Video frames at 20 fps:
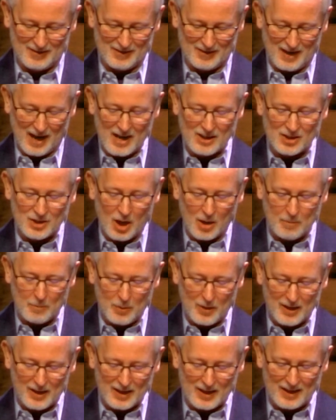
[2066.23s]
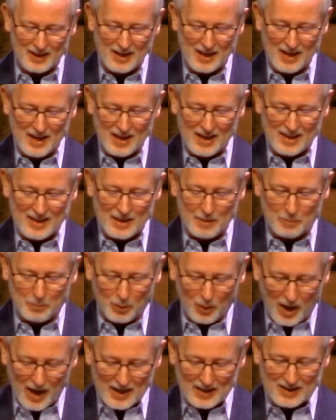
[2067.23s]
I start bringing the
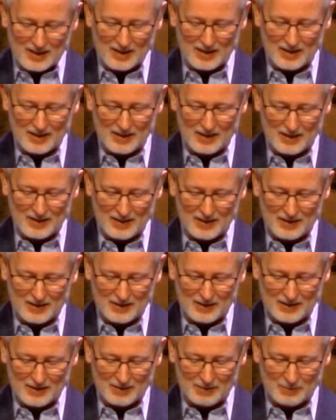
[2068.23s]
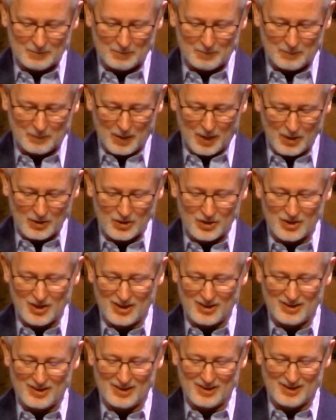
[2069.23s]
bright
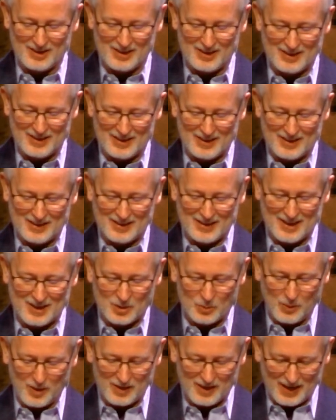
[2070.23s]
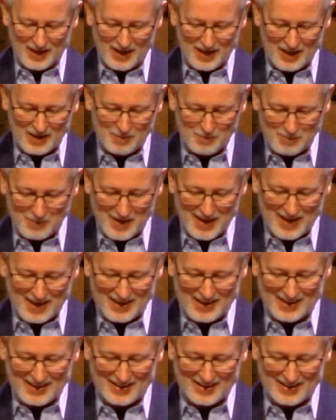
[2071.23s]
person that's within me